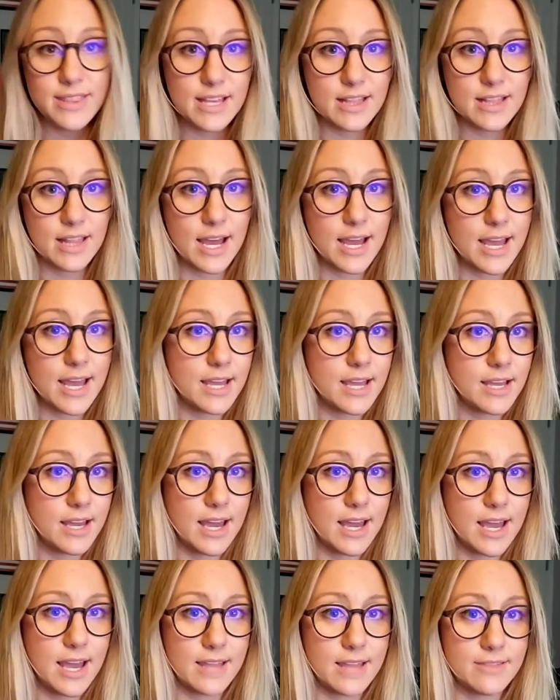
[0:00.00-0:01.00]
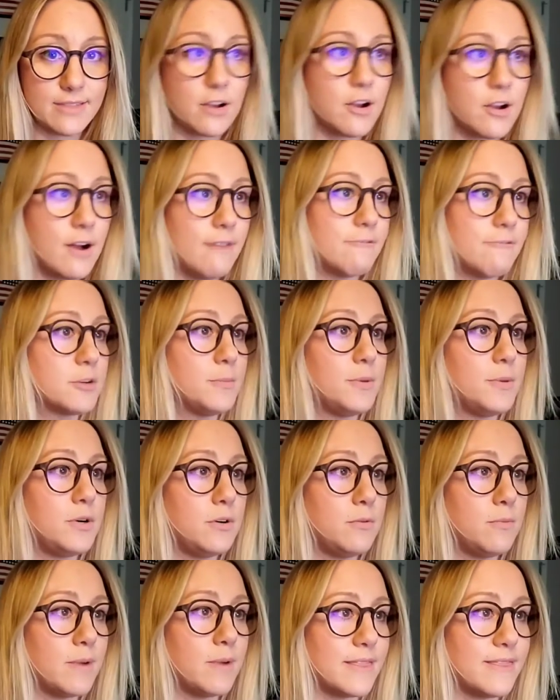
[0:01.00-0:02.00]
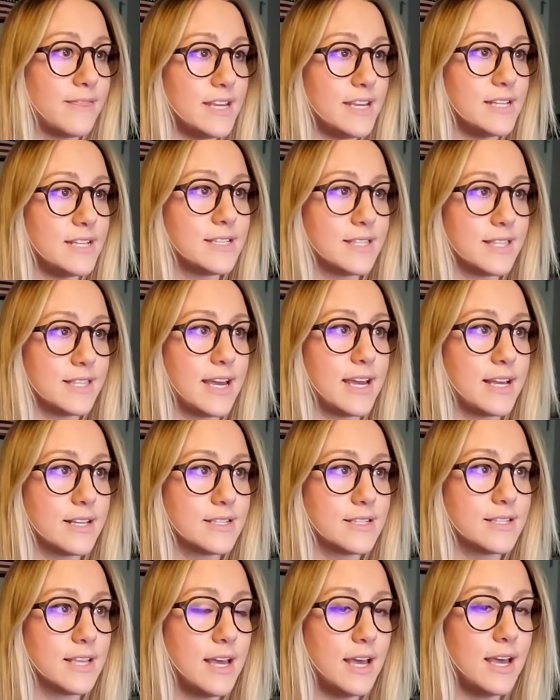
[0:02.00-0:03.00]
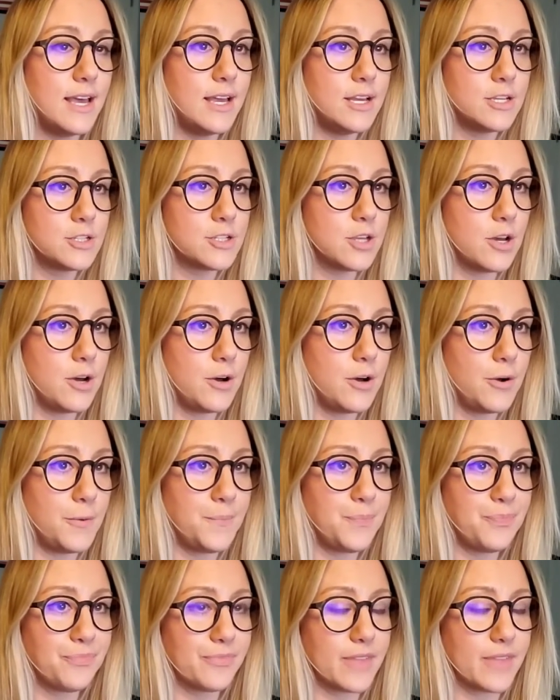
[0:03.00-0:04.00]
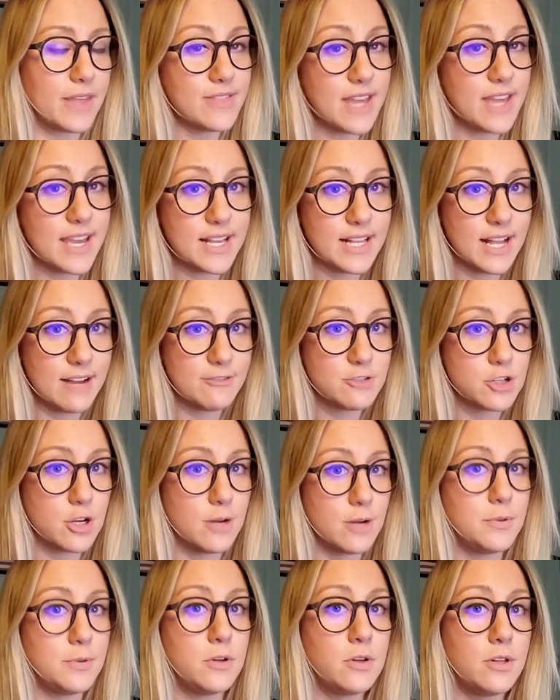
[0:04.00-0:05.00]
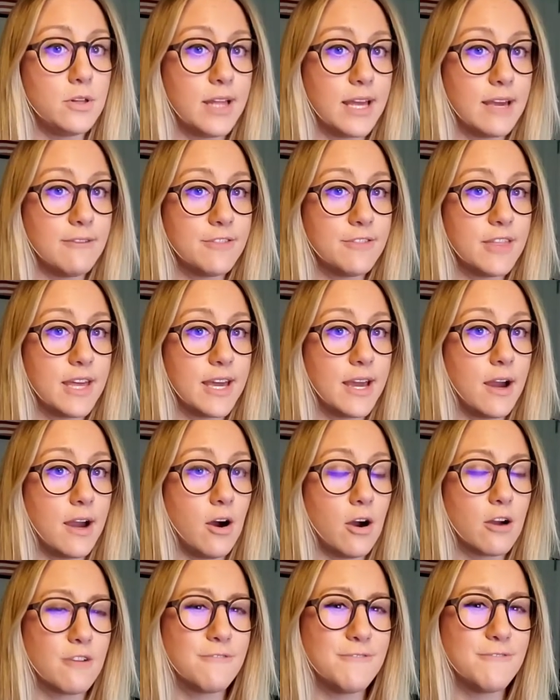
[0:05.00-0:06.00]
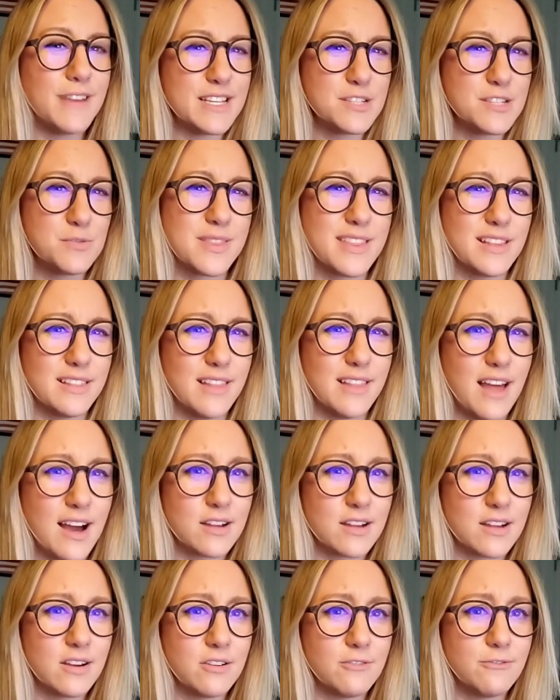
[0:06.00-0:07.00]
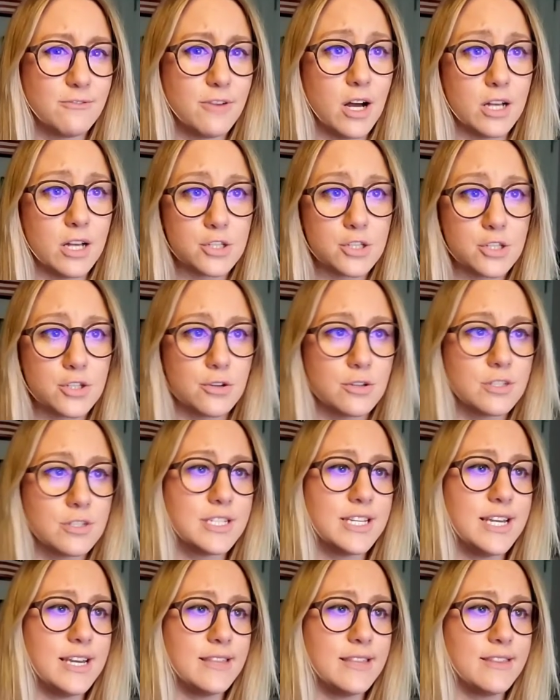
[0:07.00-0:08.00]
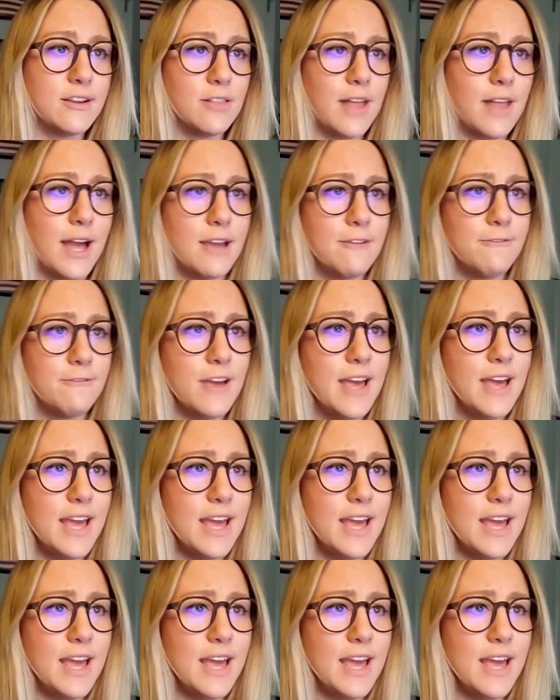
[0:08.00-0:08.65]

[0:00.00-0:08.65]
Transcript: they like, and they're comfortable with these things. So they can have trouble if they are faced with a lot of uncertainty in their life.